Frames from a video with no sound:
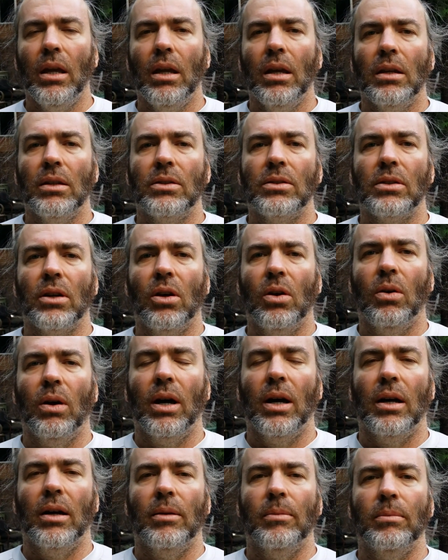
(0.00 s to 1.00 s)
So
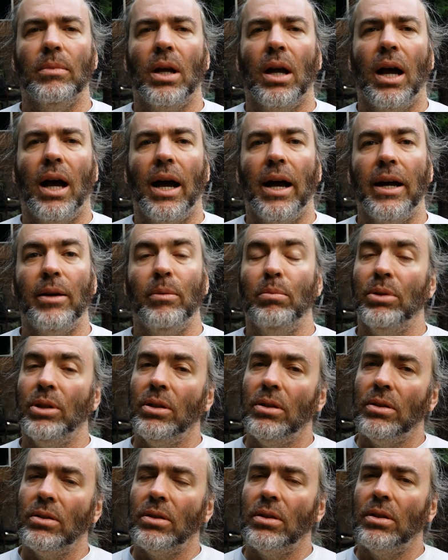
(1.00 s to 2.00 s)
I
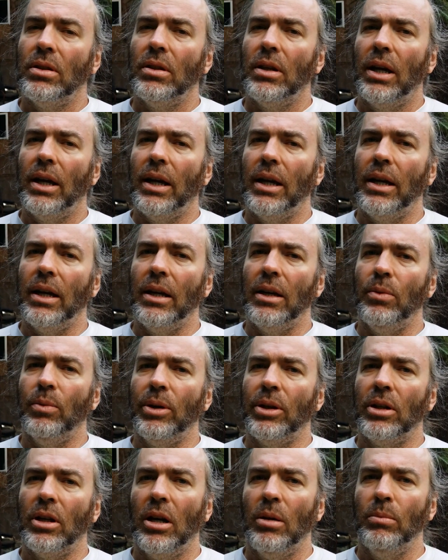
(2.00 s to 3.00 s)
built a
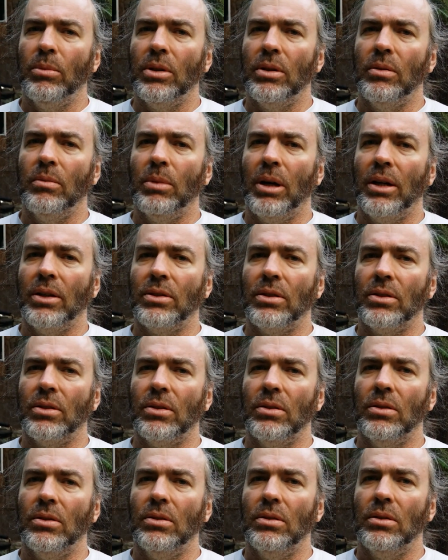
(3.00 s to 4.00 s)
recumbent
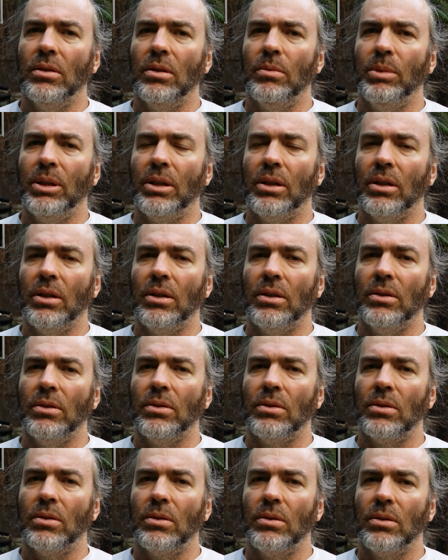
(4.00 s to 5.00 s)
bicycle
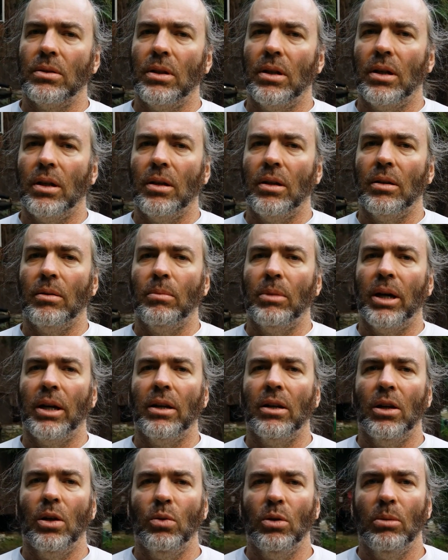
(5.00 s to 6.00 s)
because my
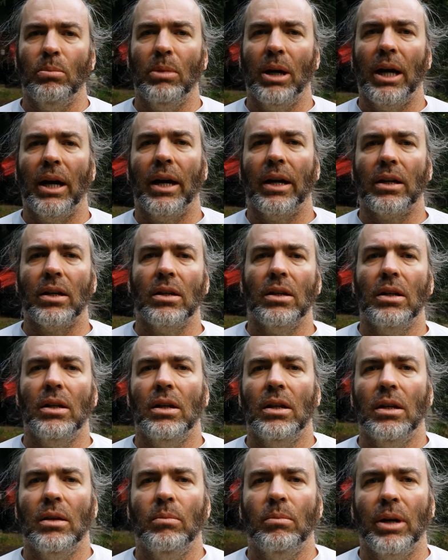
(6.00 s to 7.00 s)
lower back,
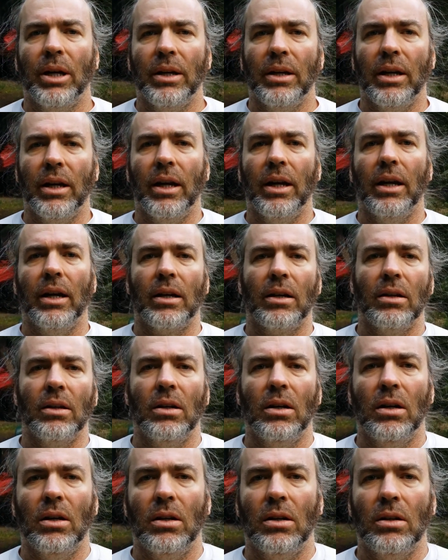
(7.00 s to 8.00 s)
my neck,
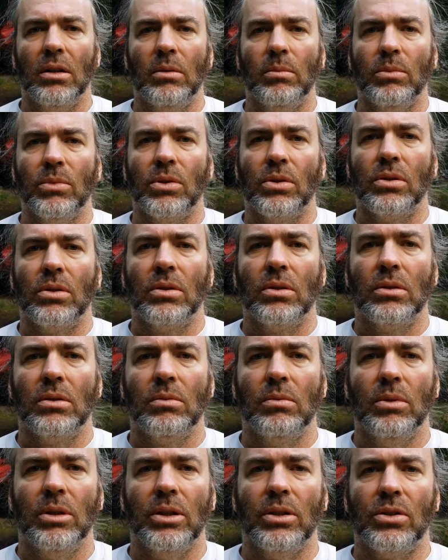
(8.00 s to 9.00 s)
arms,
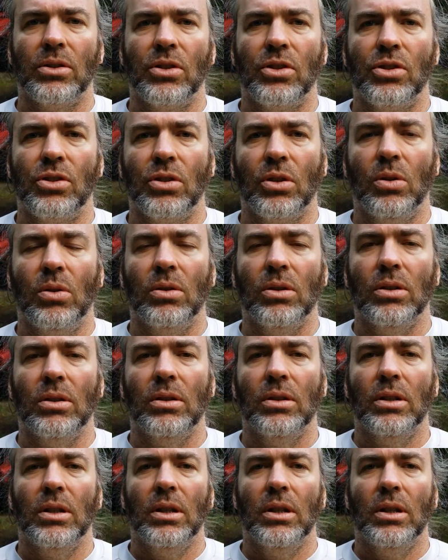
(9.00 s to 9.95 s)
wrists, shoulder,